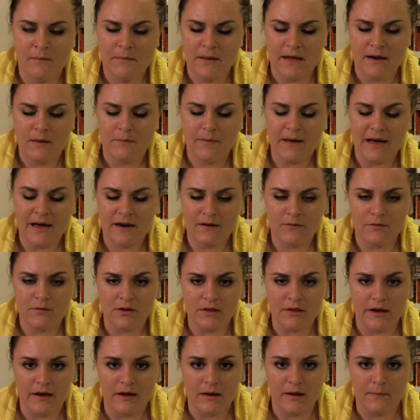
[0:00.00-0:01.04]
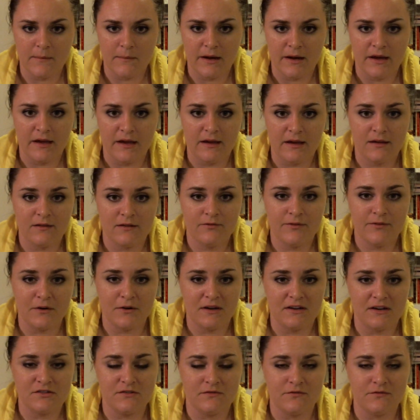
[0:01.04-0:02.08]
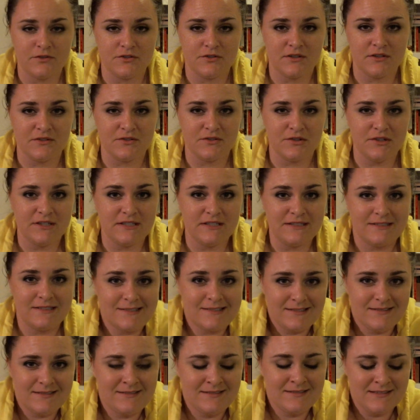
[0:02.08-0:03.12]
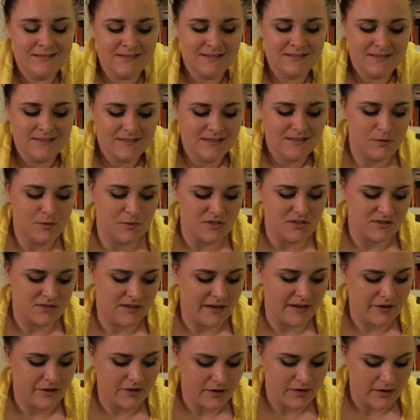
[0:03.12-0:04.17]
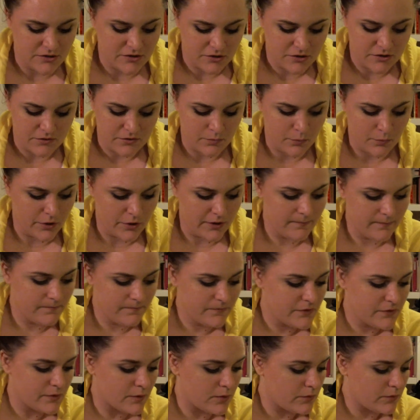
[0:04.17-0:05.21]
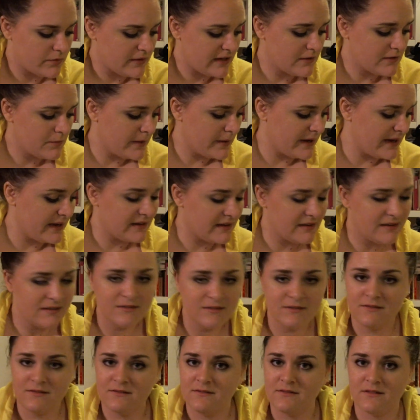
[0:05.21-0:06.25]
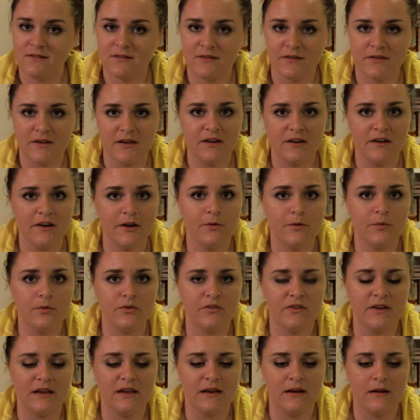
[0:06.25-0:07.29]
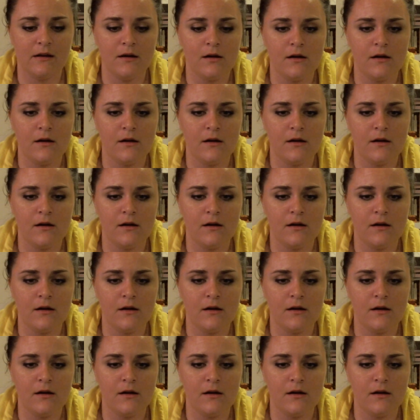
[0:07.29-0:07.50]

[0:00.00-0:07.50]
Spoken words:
kind of bad and rely on my foundation for sunscreen, which is not good. I should use more. So that's my skincare routine.